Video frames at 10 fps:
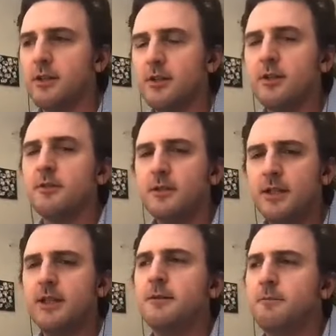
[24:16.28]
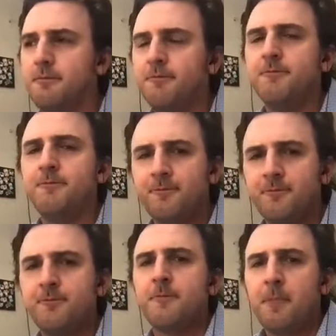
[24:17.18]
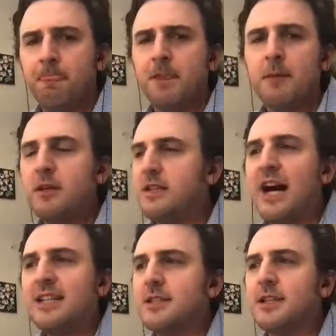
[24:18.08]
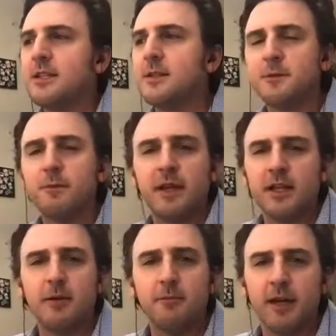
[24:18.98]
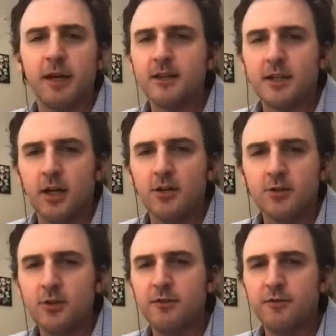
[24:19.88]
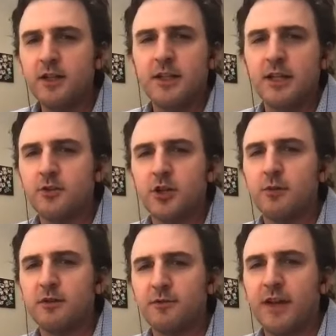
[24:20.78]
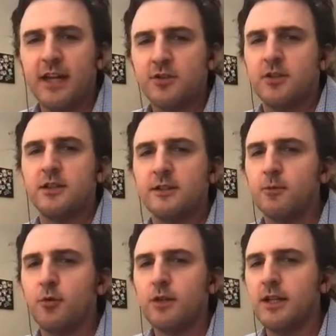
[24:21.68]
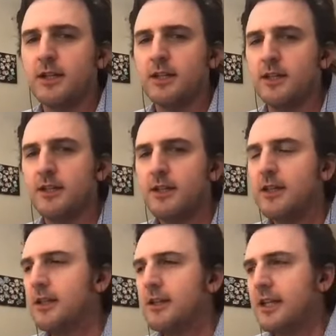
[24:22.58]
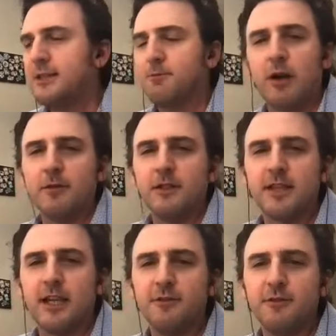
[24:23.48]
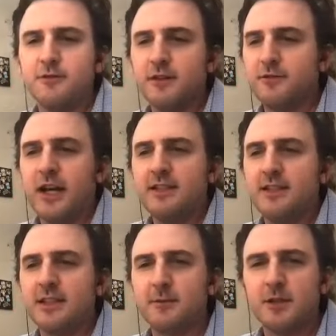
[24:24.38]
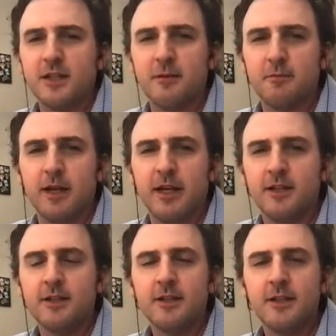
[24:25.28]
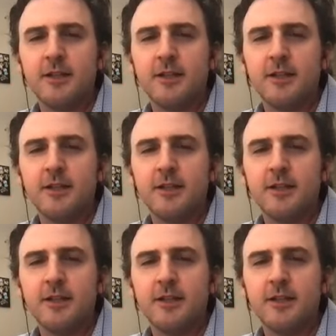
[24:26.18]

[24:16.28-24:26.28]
leather. Yeah. Yeah. I mean, Nazism's made a comeback in the country. I feel like German fashion is more like a, that's probably safe if if Nazism can come back.